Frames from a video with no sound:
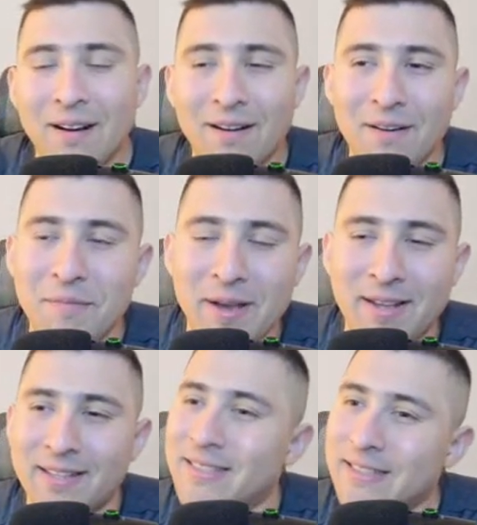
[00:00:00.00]
oh
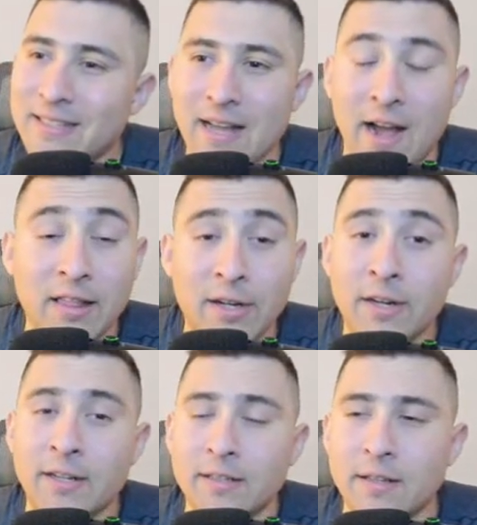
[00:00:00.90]
man. I
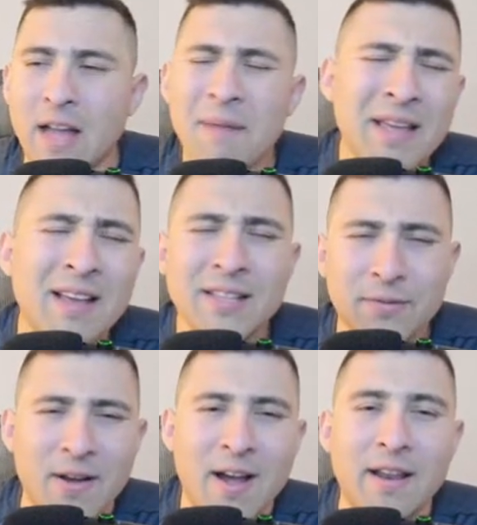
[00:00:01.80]
learned. I mean, it's
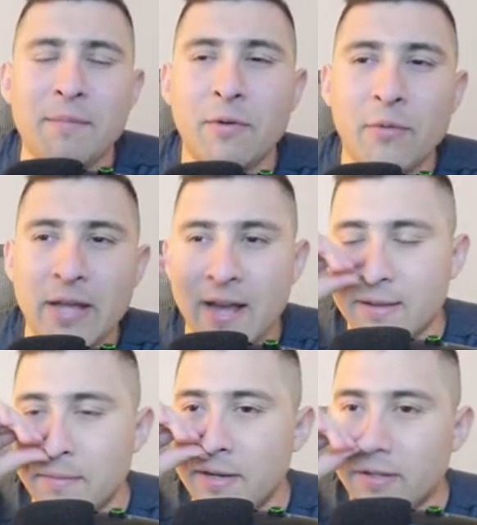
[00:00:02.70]
fine. I mean, we had
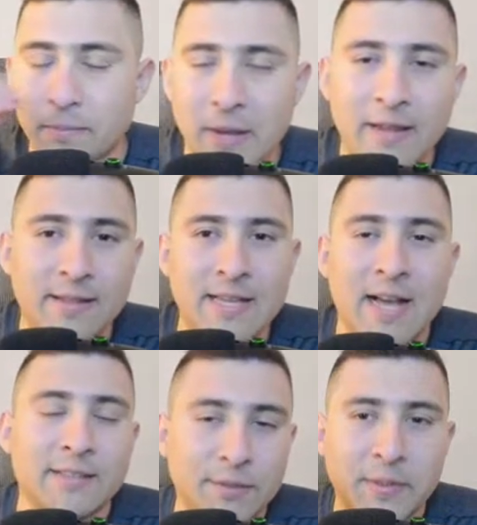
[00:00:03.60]
the money to pay the
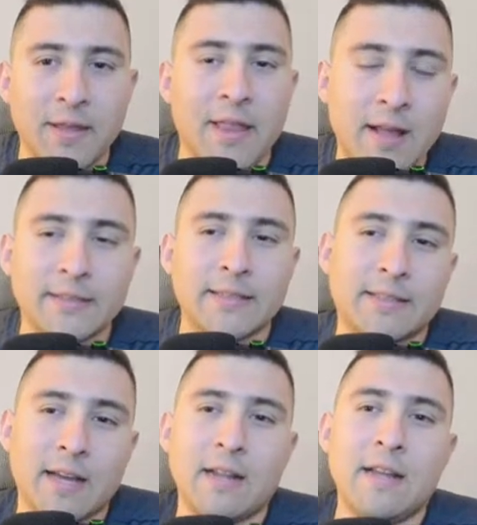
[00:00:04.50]
taxes, but the thing is
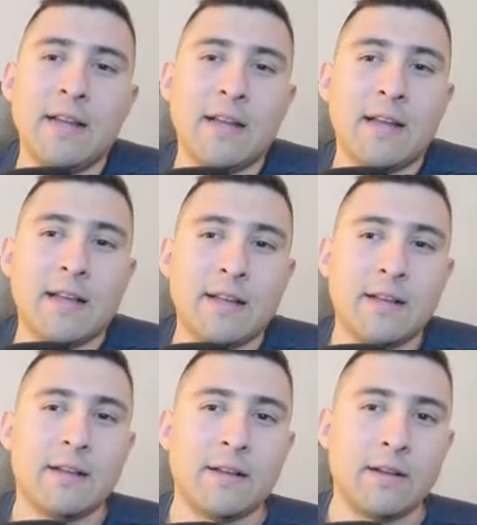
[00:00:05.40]
that
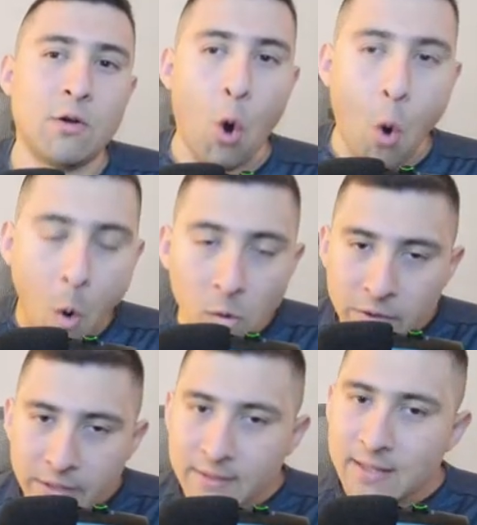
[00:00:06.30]

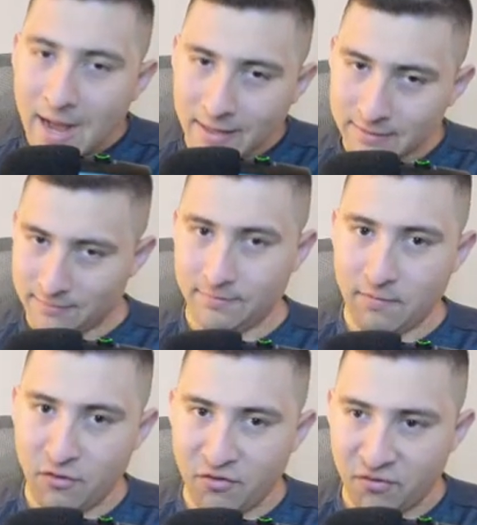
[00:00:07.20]
holding that
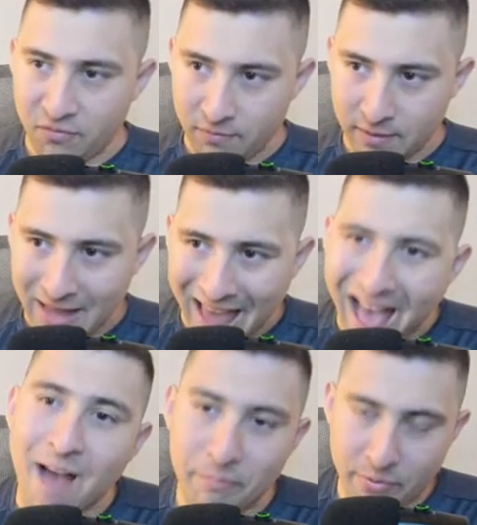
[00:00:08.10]

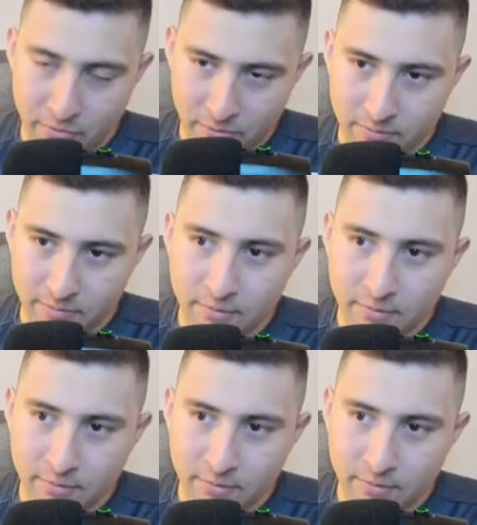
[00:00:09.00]
capital